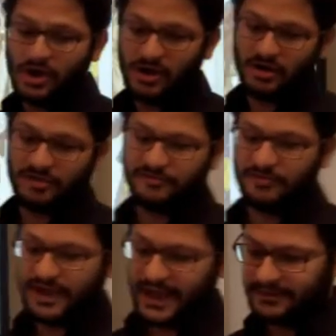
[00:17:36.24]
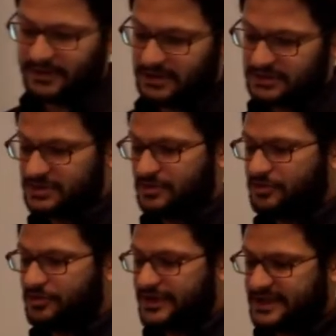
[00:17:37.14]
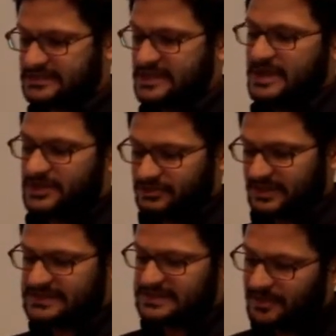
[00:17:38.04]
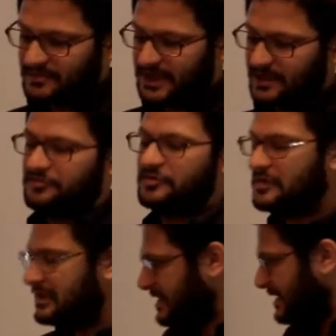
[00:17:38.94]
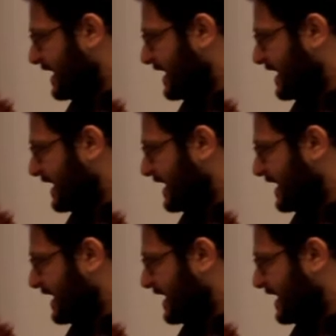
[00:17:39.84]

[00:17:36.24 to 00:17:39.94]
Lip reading: agricultural products. So at some level,